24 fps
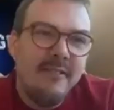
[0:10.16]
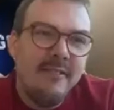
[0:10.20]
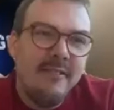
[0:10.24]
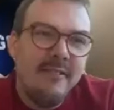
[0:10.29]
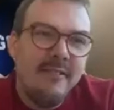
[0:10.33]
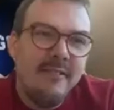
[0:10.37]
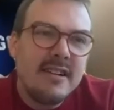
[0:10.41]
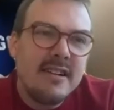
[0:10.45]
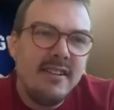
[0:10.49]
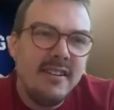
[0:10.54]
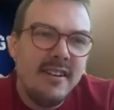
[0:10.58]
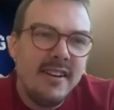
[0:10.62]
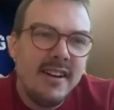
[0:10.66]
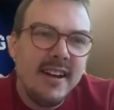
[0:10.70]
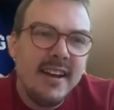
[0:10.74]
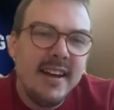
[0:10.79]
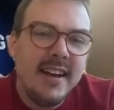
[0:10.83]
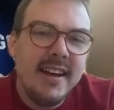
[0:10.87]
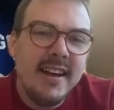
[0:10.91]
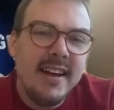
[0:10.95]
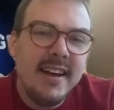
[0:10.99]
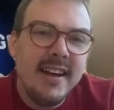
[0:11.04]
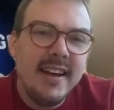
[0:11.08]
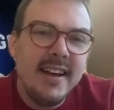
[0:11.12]

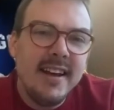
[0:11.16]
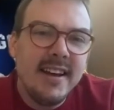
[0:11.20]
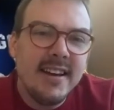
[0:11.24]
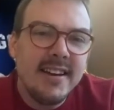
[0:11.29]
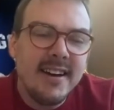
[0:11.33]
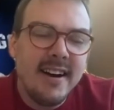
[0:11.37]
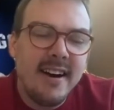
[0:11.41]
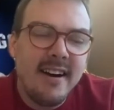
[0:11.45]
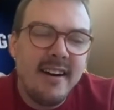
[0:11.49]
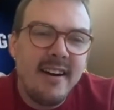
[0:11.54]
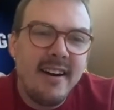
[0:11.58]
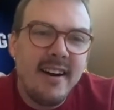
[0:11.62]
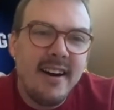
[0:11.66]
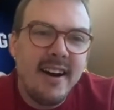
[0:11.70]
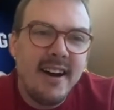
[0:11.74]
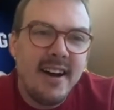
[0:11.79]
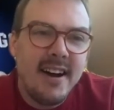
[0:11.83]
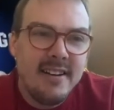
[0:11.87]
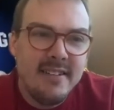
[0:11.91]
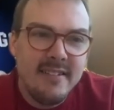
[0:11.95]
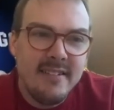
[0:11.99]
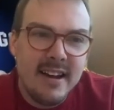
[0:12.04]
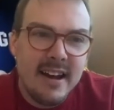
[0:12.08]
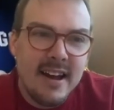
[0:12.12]
friendly,
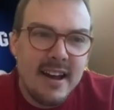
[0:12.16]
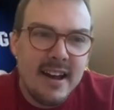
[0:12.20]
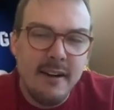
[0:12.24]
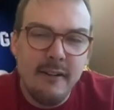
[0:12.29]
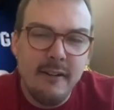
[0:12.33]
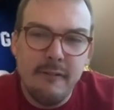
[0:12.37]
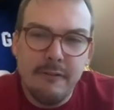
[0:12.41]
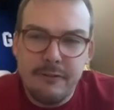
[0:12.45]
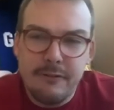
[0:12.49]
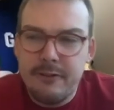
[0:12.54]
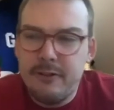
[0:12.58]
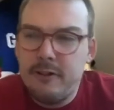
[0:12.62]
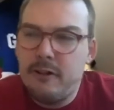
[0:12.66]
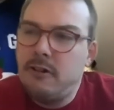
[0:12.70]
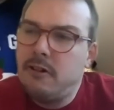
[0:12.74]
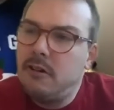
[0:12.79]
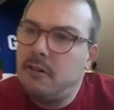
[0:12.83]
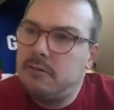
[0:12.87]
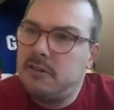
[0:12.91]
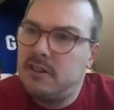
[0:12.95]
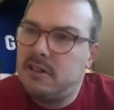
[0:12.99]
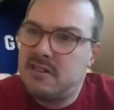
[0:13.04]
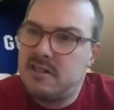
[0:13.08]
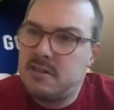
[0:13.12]
kind, helpful,
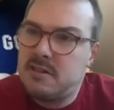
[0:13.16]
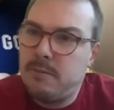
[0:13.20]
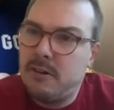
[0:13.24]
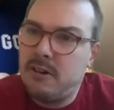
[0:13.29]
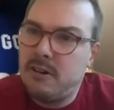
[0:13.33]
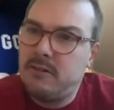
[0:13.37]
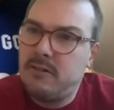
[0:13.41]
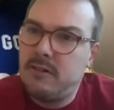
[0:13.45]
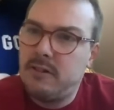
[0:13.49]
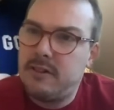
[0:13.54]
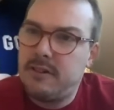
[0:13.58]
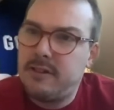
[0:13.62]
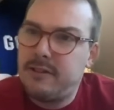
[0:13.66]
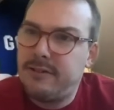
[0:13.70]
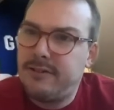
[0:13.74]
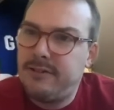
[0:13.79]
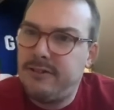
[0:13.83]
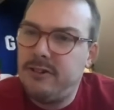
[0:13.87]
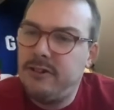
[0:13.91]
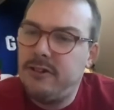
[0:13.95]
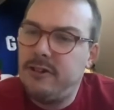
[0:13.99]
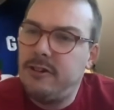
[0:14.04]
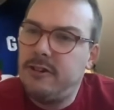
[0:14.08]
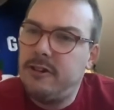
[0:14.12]
response
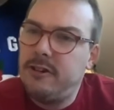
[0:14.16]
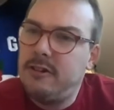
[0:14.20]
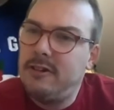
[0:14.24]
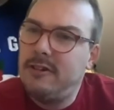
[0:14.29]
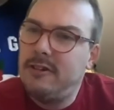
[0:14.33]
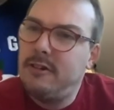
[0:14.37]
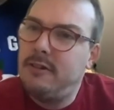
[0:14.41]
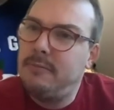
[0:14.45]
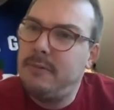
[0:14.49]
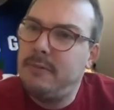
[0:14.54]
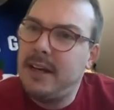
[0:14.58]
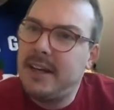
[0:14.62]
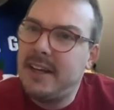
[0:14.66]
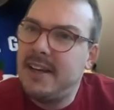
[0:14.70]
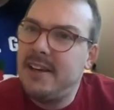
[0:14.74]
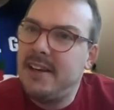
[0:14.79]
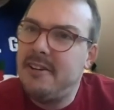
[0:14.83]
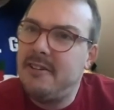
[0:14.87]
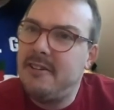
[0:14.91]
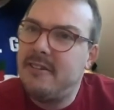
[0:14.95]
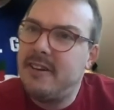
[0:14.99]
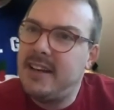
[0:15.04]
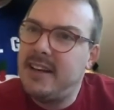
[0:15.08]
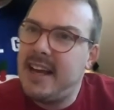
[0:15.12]
for making
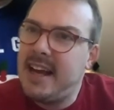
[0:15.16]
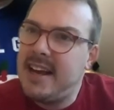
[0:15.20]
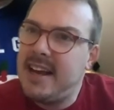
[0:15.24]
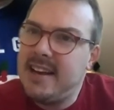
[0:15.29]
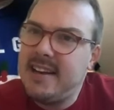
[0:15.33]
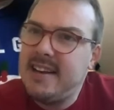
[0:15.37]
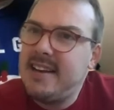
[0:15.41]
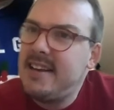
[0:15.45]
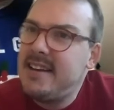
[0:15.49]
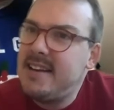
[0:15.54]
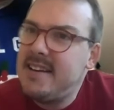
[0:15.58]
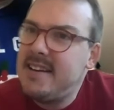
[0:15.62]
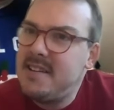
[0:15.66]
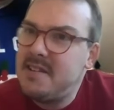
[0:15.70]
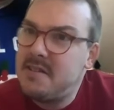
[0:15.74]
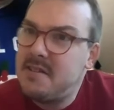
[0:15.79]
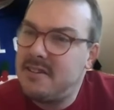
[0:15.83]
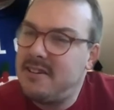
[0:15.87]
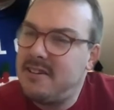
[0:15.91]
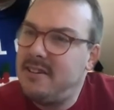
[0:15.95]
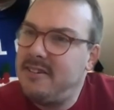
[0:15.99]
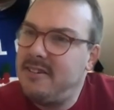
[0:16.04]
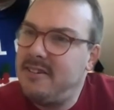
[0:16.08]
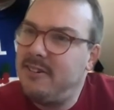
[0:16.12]
ukuleles
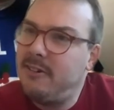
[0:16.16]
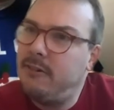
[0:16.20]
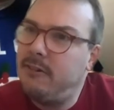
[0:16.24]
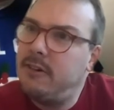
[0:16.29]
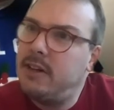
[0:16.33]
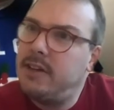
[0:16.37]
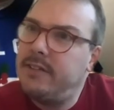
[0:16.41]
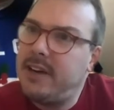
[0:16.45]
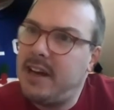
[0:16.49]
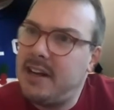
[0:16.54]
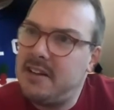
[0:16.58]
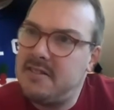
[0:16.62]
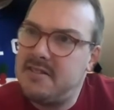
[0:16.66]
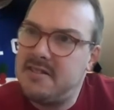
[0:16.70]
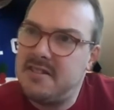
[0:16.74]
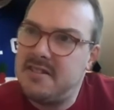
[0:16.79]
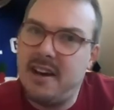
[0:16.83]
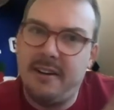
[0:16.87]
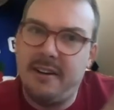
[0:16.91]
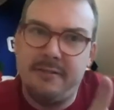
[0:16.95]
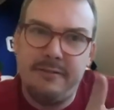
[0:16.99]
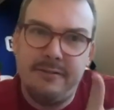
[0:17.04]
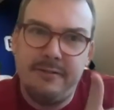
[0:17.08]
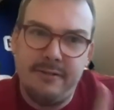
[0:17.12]
and all of that stuff.
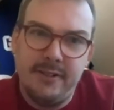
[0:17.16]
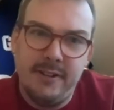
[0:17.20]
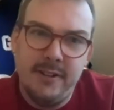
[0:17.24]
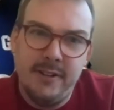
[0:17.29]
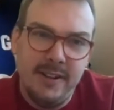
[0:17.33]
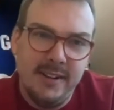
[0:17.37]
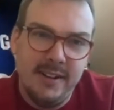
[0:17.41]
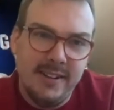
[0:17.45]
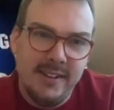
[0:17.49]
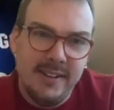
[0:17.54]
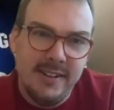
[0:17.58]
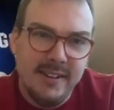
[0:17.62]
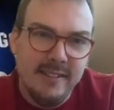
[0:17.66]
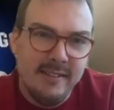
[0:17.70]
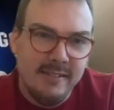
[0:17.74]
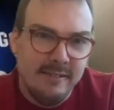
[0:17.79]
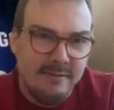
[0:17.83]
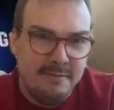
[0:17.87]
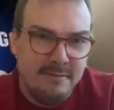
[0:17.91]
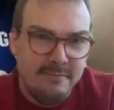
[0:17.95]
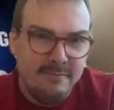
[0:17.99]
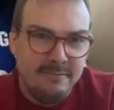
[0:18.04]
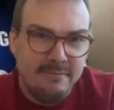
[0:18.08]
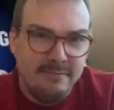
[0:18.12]
But what
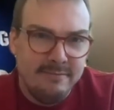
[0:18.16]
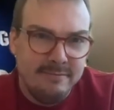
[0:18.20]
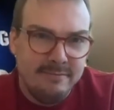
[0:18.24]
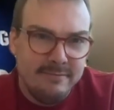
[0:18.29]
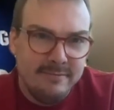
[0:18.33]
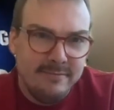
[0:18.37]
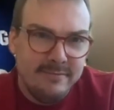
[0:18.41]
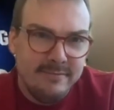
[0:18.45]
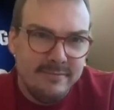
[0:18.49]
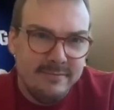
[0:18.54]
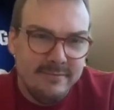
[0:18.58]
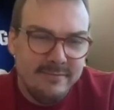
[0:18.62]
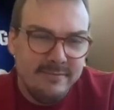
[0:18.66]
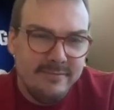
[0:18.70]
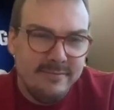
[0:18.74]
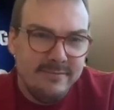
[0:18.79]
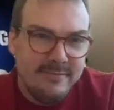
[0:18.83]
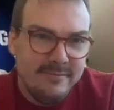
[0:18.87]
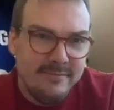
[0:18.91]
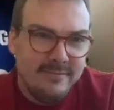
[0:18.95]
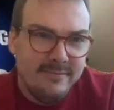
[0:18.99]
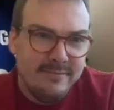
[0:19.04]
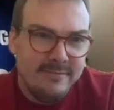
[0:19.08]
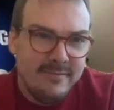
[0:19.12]
about the Zoom
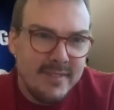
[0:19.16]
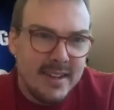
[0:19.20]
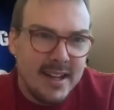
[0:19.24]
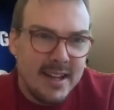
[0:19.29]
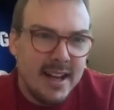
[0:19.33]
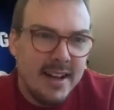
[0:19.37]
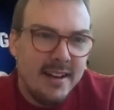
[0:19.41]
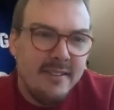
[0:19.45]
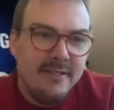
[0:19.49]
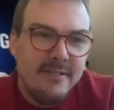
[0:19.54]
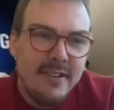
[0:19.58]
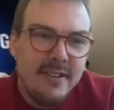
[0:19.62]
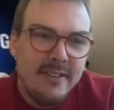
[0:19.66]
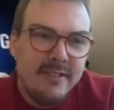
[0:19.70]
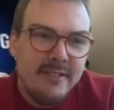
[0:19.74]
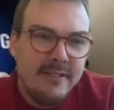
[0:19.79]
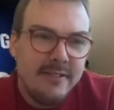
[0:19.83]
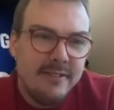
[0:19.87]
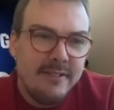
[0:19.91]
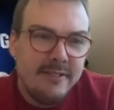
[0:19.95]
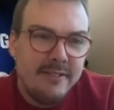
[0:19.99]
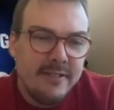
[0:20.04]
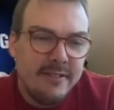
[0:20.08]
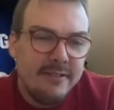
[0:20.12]
sessions? What do you? What...
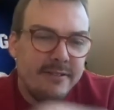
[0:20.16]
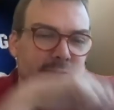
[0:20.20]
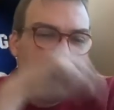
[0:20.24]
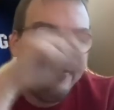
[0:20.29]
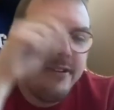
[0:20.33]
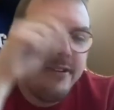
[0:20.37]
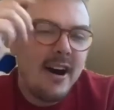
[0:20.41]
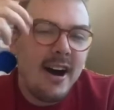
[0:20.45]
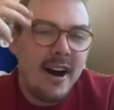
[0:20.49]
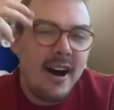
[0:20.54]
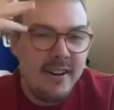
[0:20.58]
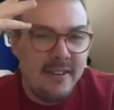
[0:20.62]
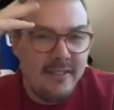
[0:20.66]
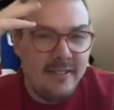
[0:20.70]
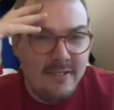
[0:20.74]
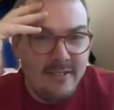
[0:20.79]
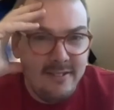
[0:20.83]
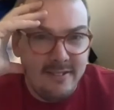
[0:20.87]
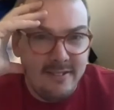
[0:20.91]
Fun.